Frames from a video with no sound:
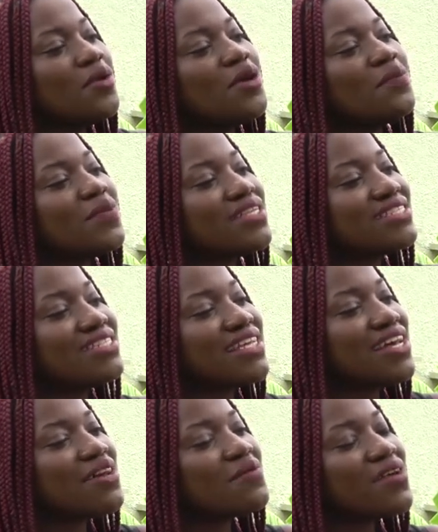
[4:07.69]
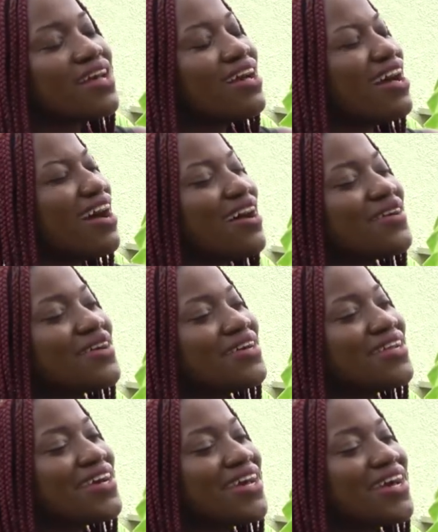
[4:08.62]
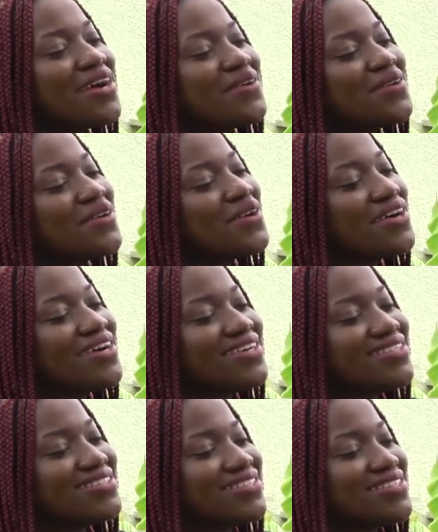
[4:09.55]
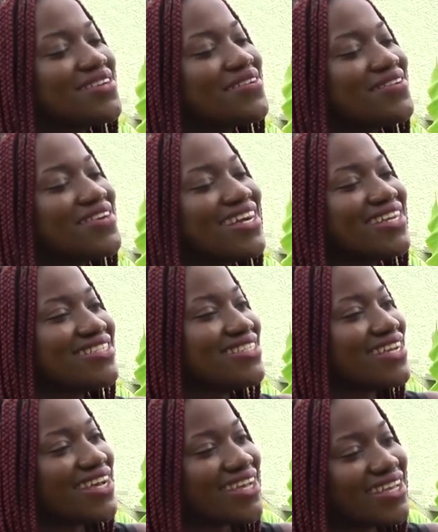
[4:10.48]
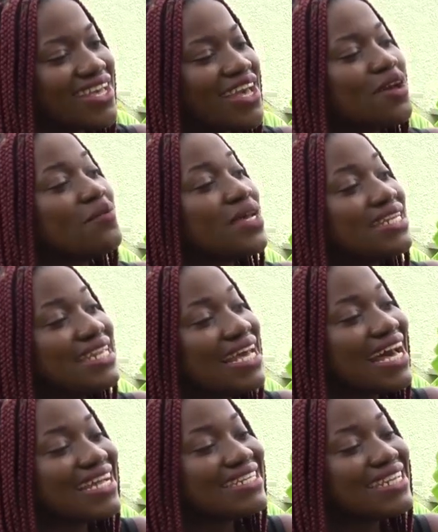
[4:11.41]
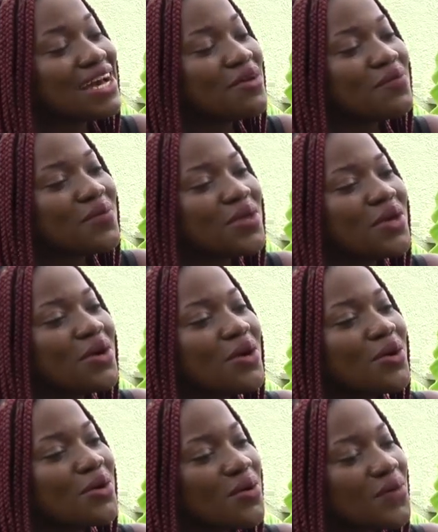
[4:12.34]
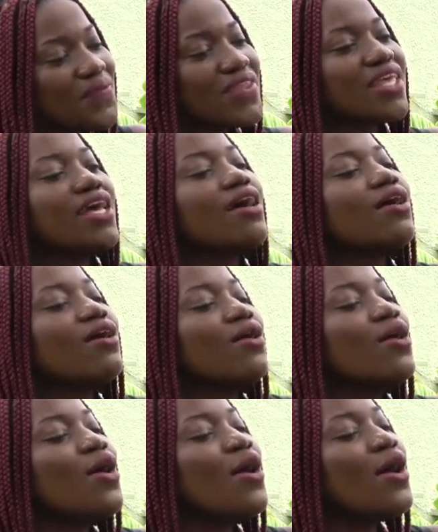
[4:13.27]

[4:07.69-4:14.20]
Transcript: If in time, I got a want to red jay, and my dad damn me. I